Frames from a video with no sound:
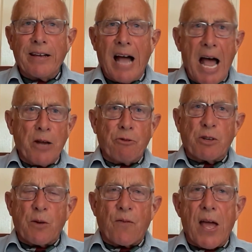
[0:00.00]

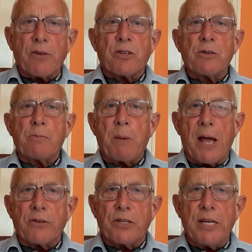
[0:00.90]
Hundreds of thousands of
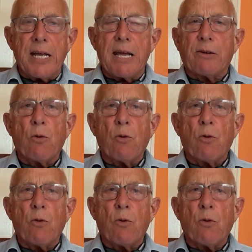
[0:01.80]
pounds a year and